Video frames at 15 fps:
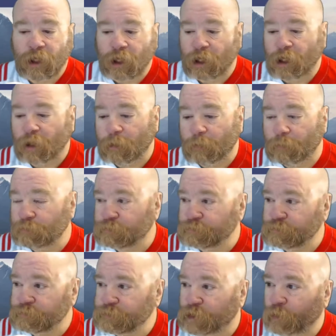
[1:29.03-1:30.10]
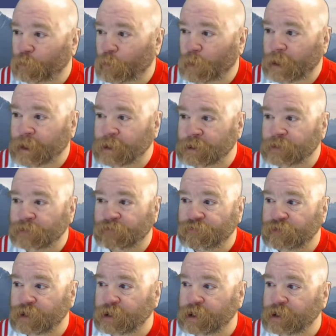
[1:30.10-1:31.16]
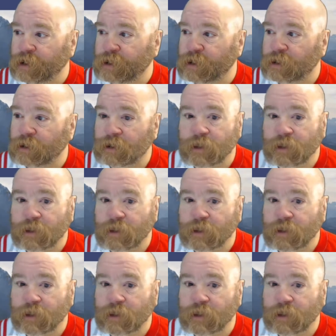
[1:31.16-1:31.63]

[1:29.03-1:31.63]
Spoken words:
I'm going to wait and see.